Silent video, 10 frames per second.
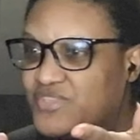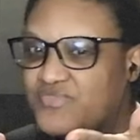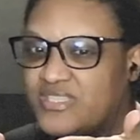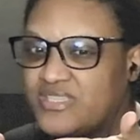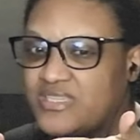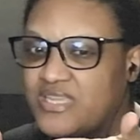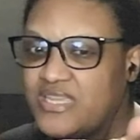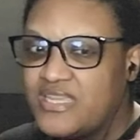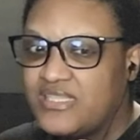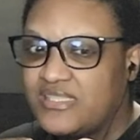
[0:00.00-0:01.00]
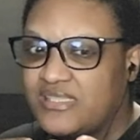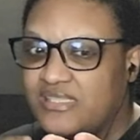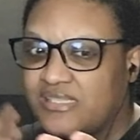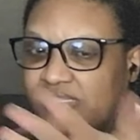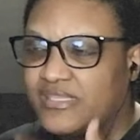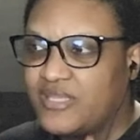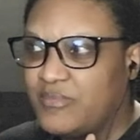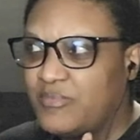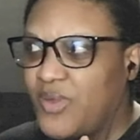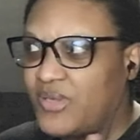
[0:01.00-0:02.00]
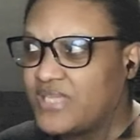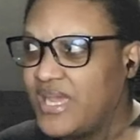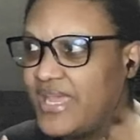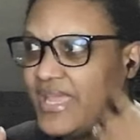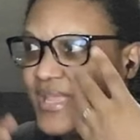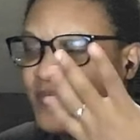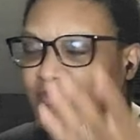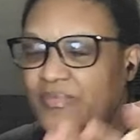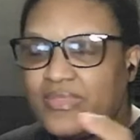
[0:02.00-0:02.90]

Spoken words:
reason it's still unblocked. I